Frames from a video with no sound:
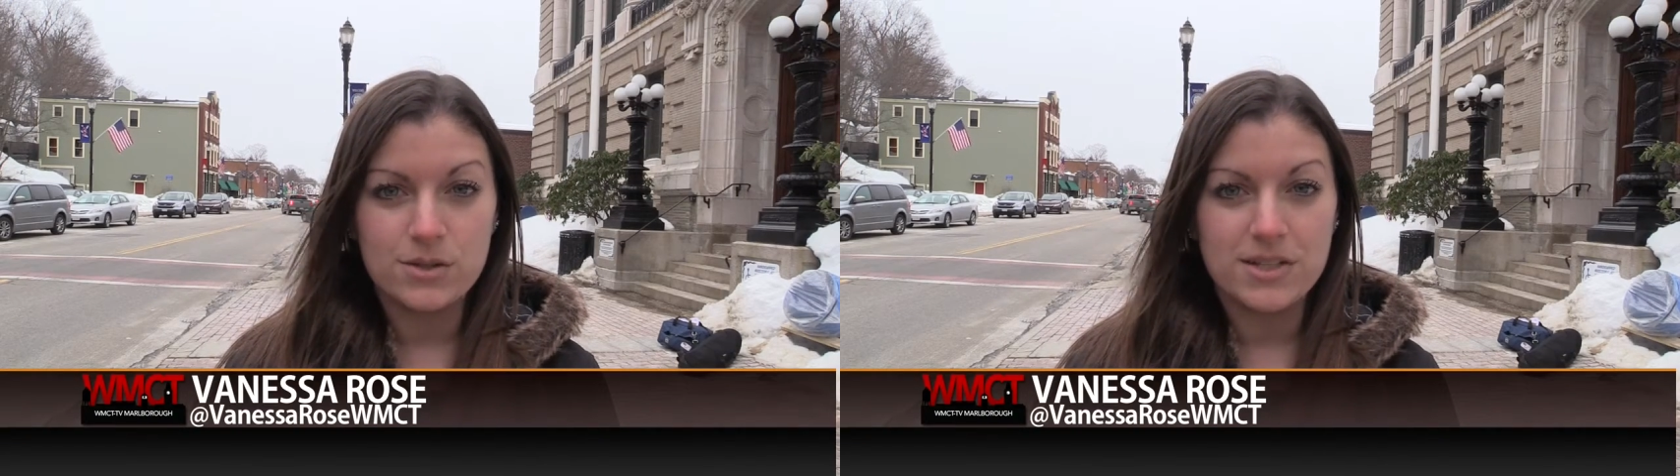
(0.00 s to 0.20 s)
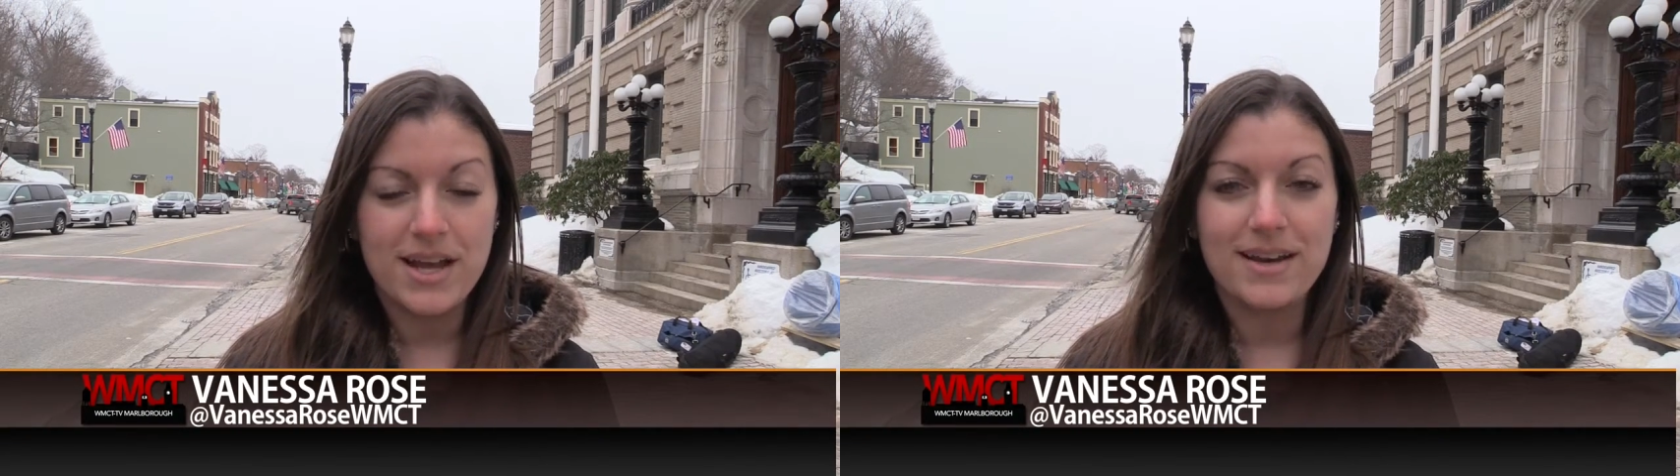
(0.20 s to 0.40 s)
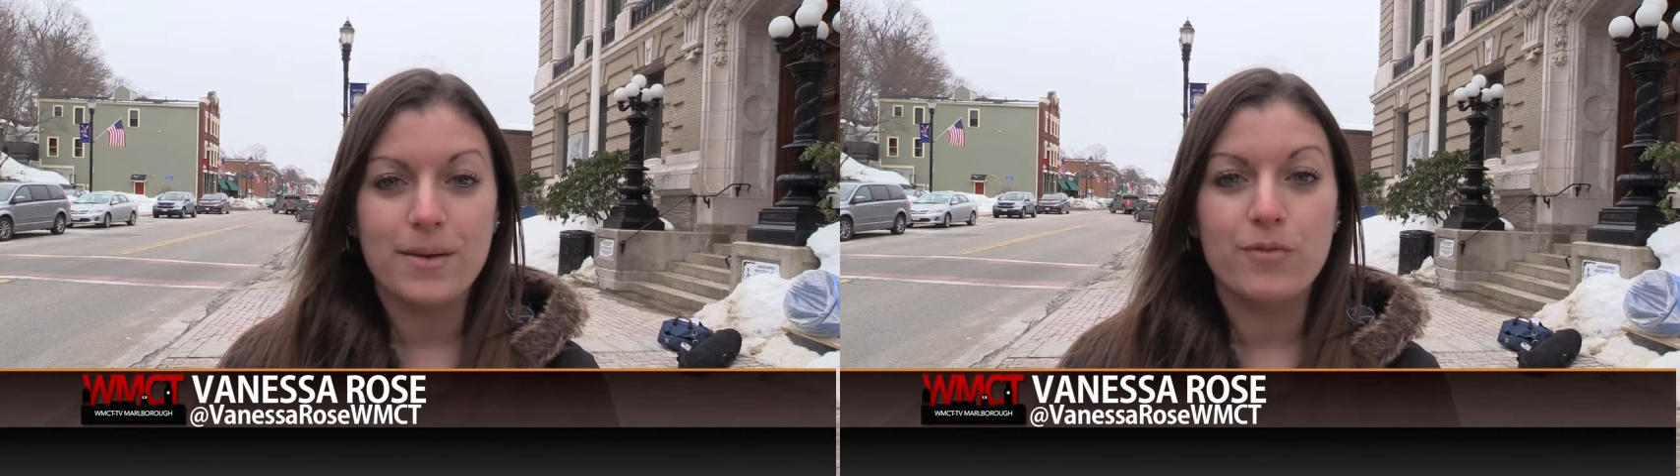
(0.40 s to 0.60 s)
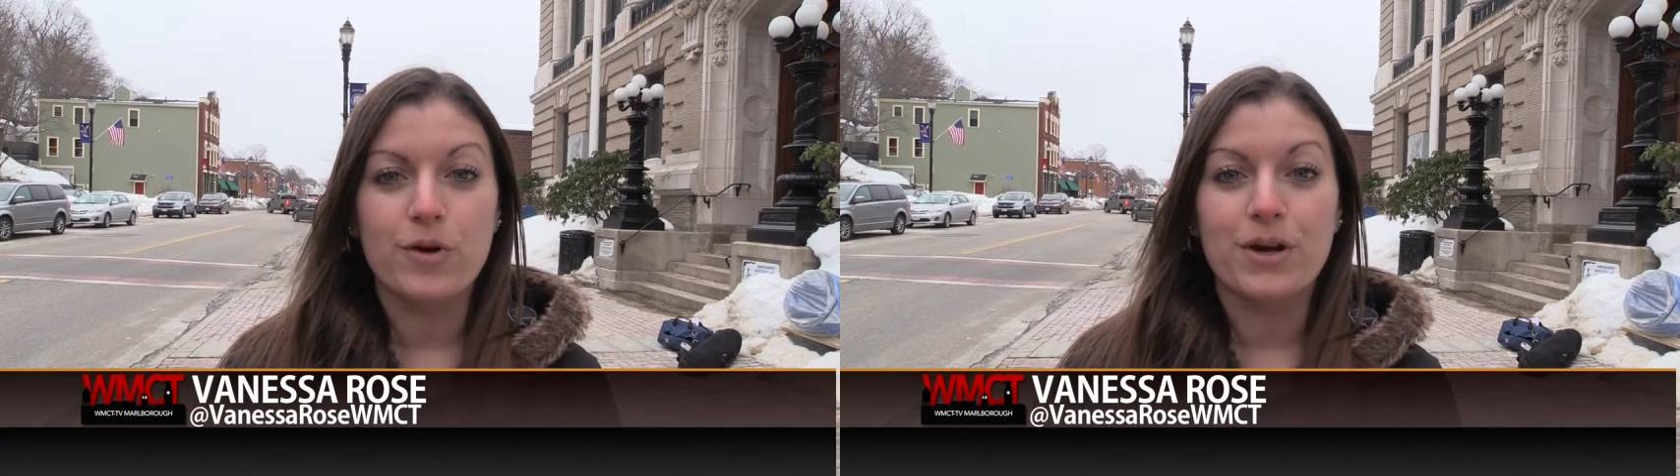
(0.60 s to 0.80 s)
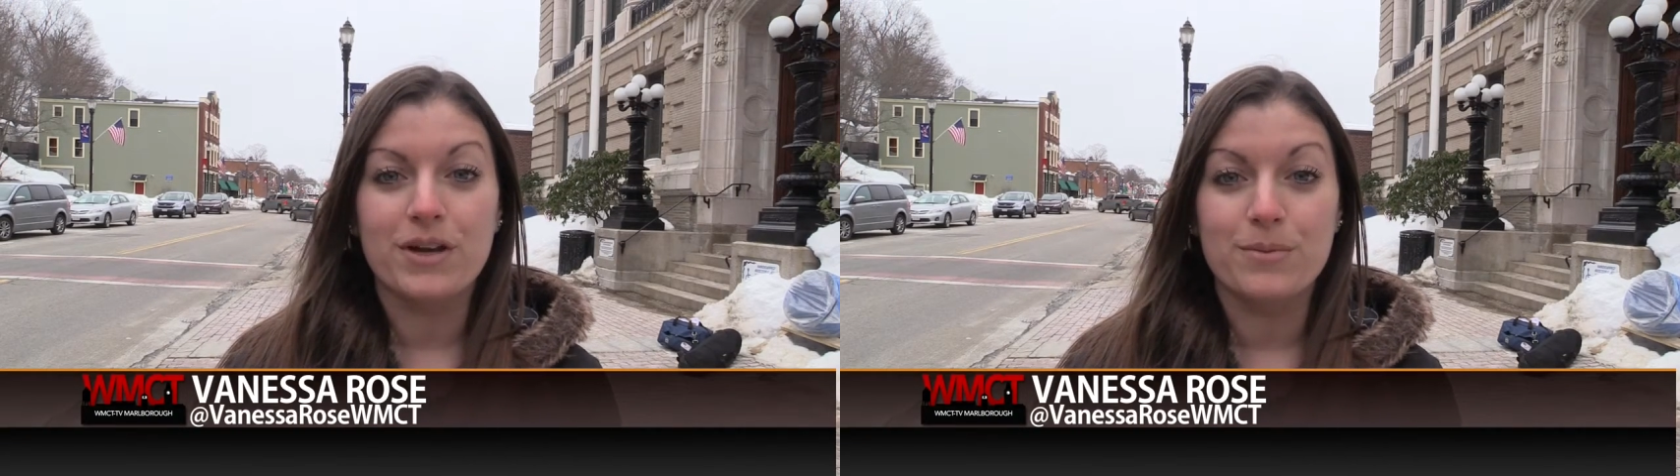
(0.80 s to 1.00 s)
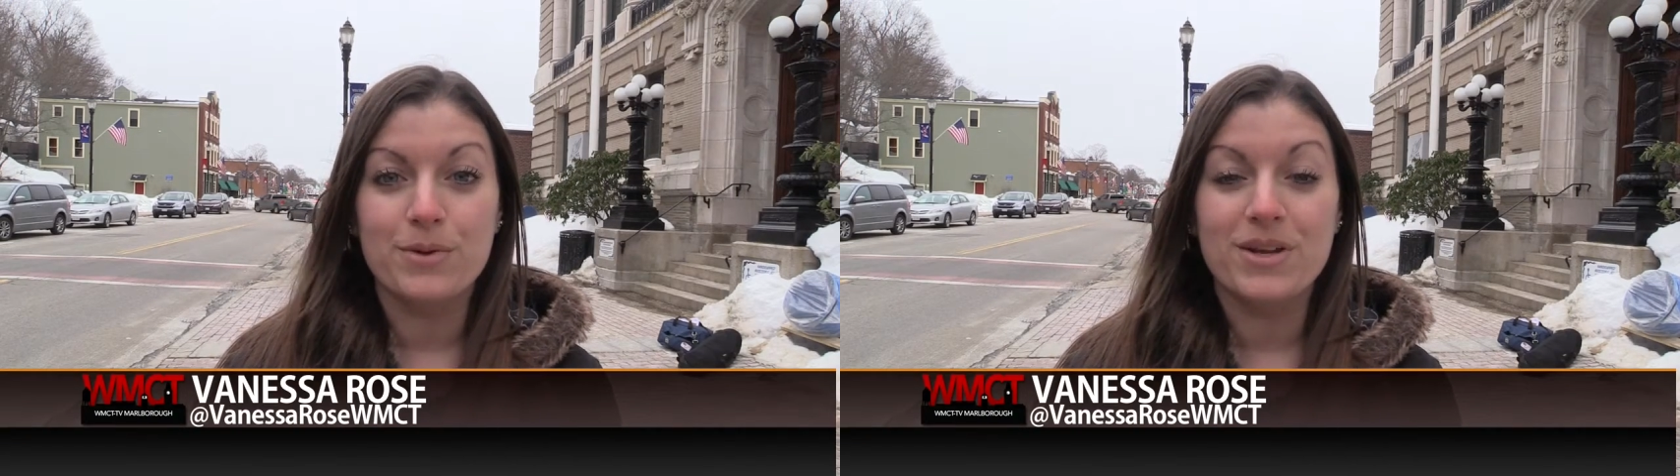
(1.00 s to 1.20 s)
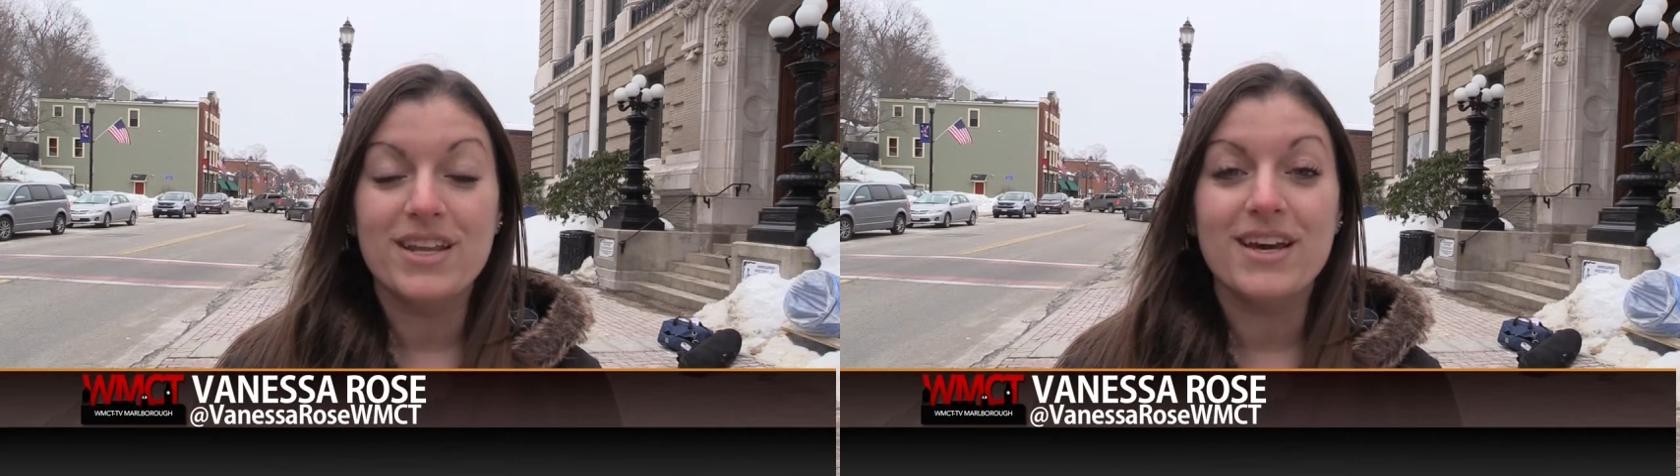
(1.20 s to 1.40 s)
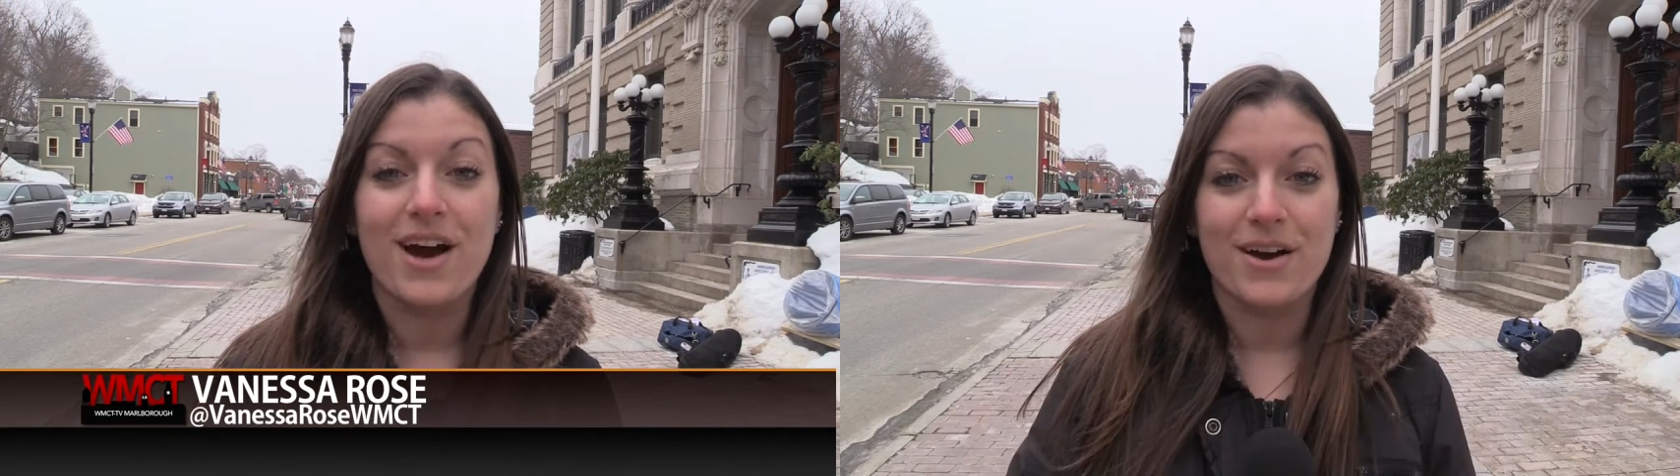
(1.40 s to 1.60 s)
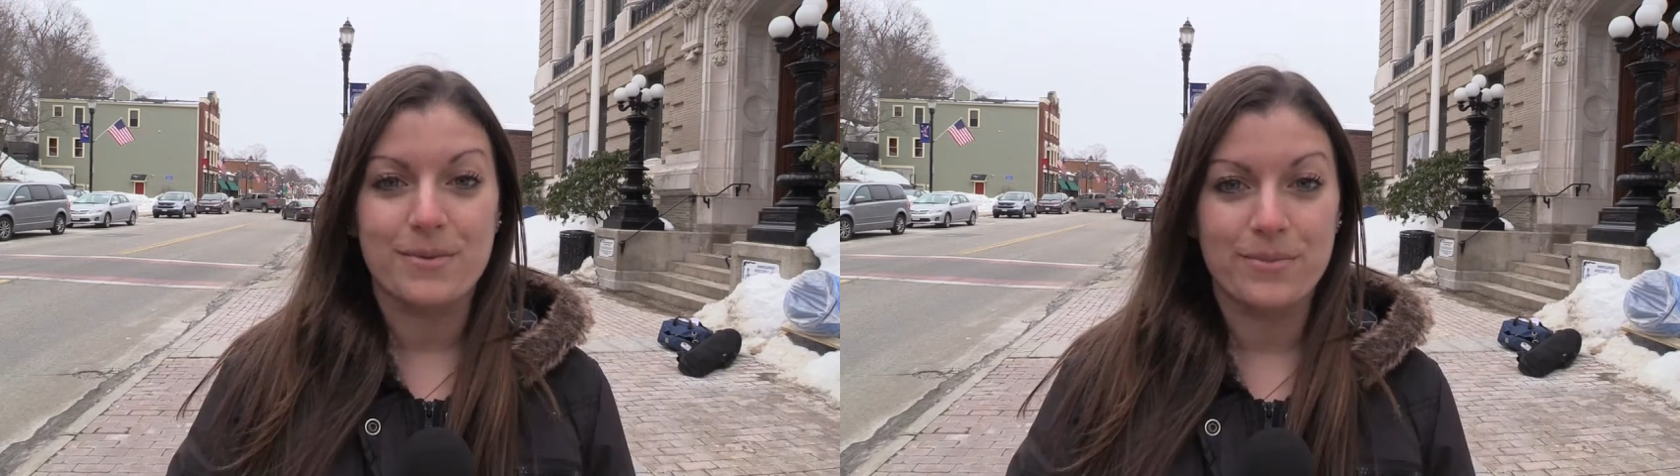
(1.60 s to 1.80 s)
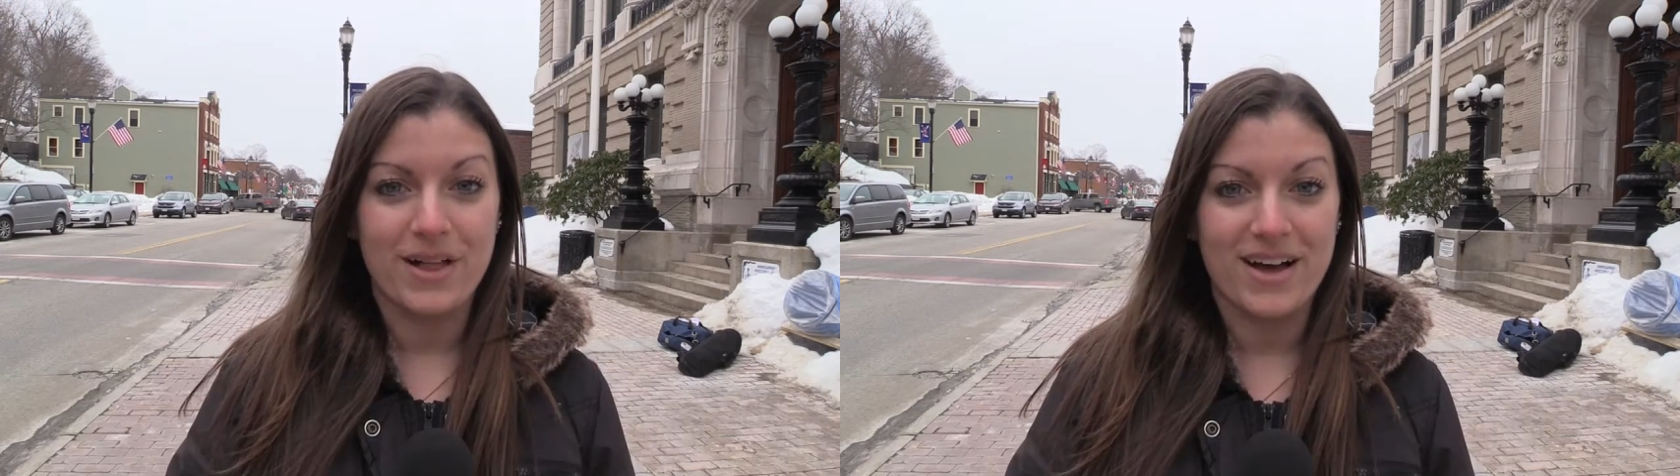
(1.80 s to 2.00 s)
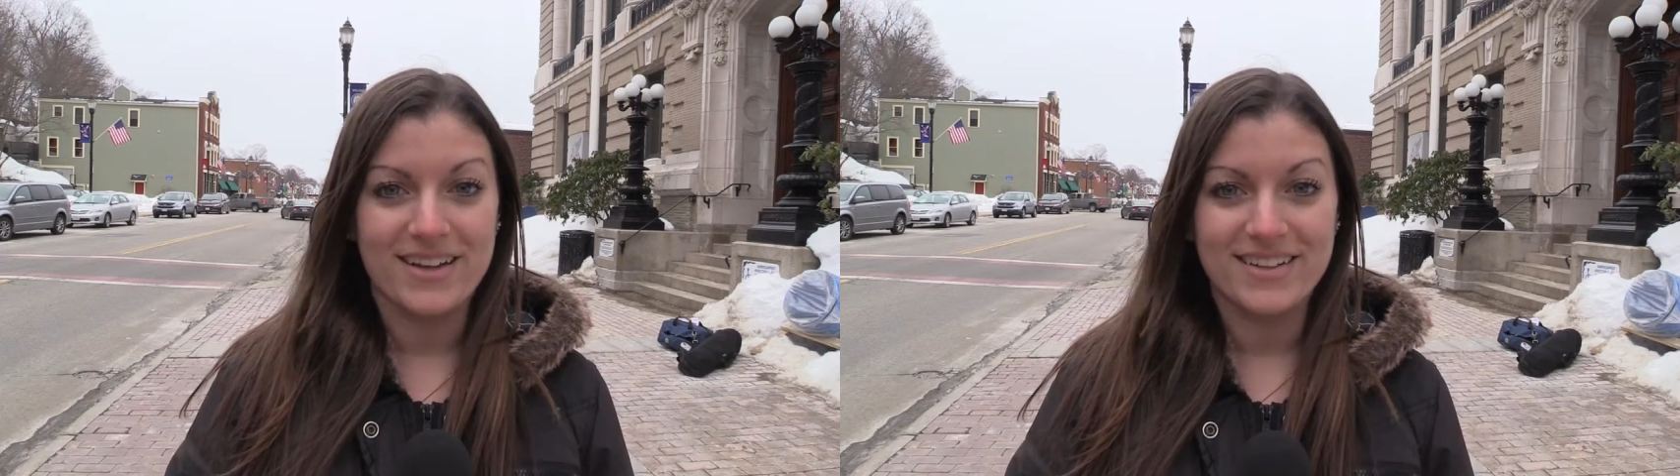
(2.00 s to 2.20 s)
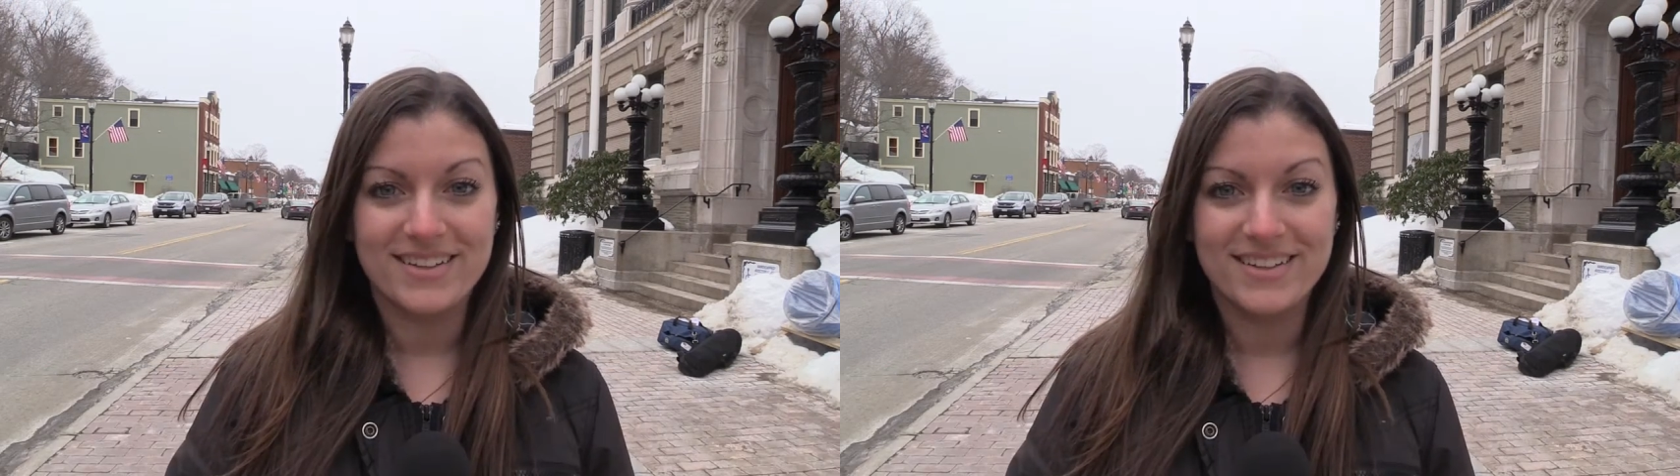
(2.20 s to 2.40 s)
sign up for a community garden plot.